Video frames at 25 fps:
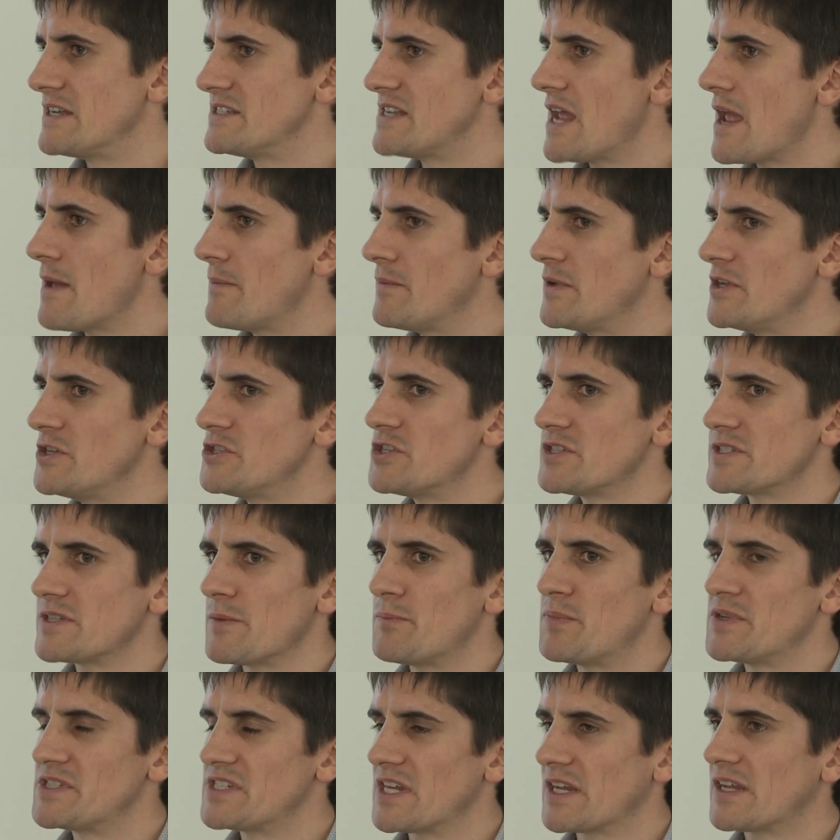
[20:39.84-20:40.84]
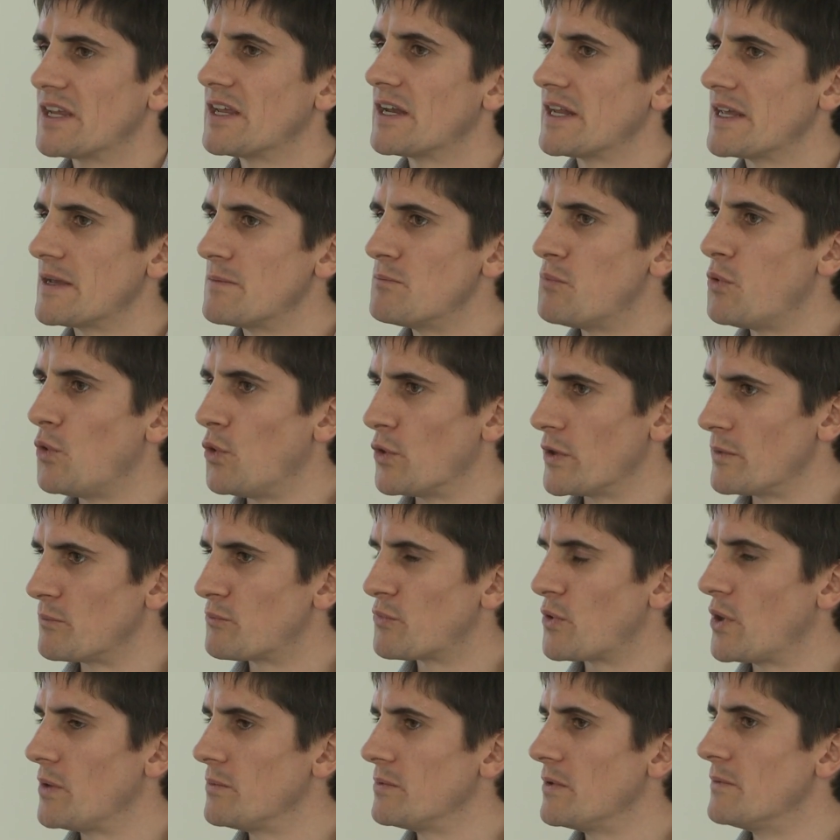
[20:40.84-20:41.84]
damage is a particularly
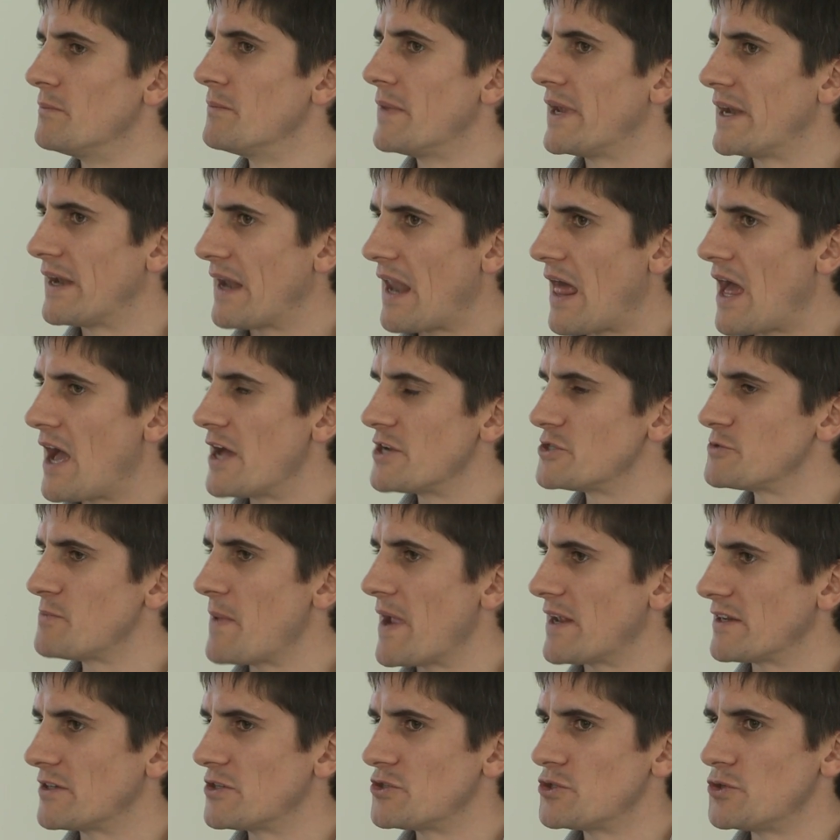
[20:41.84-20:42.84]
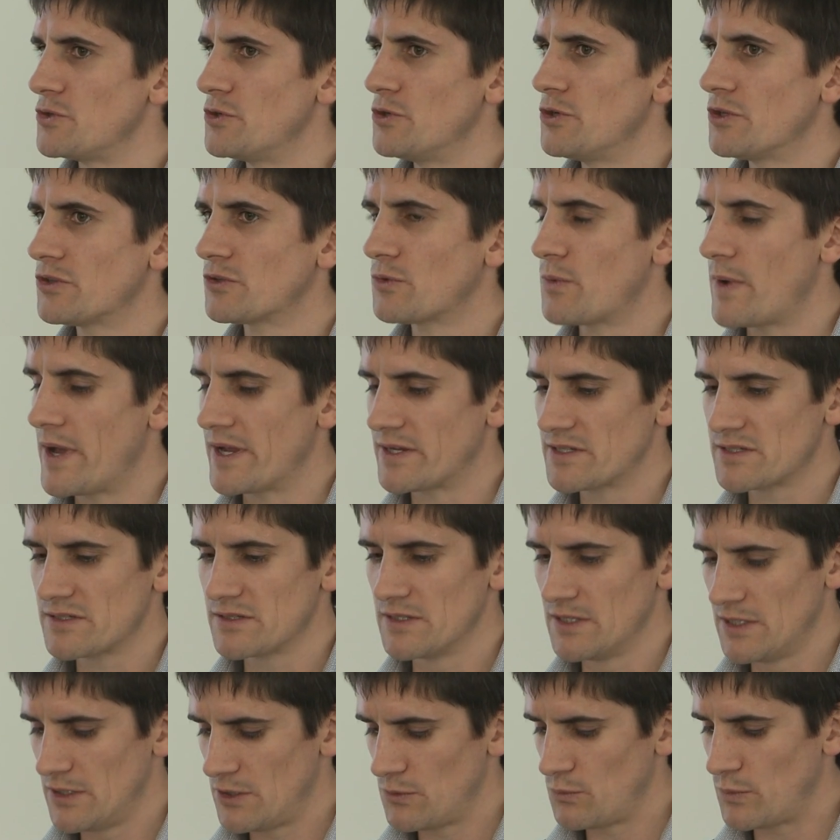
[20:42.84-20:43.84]
important problem in large magnitude earthquakes
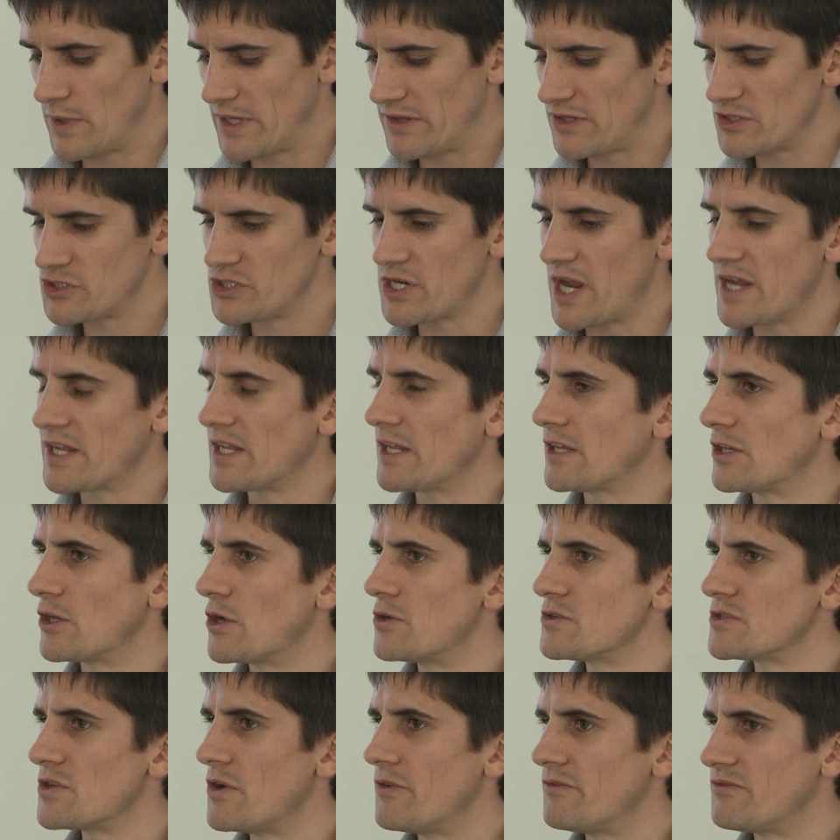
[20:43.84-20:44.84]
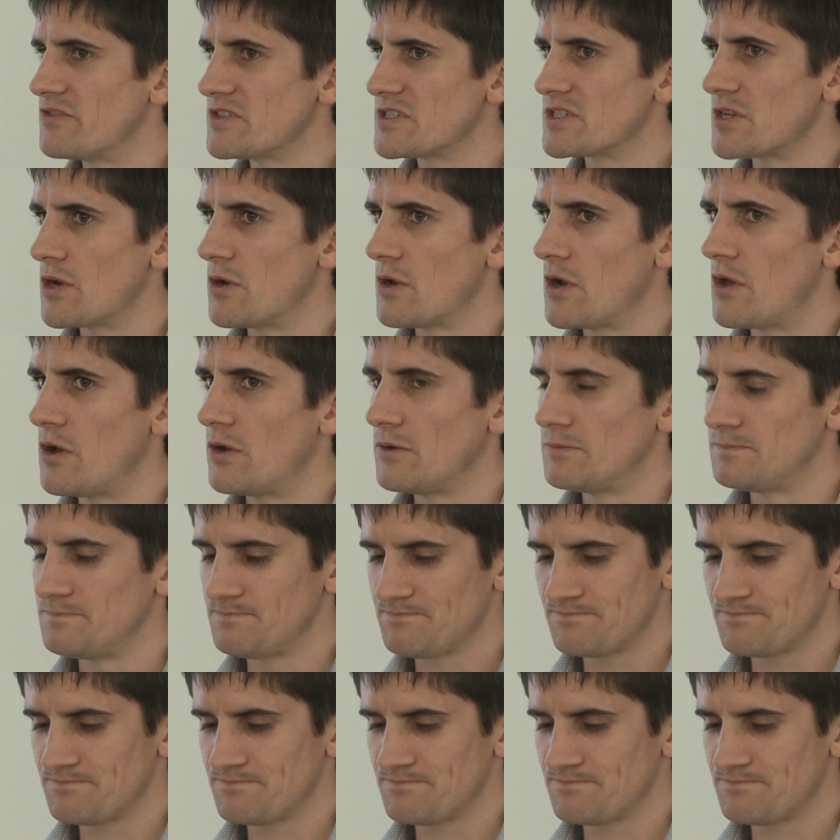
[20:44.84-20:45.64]
where the shaking goes on for so long.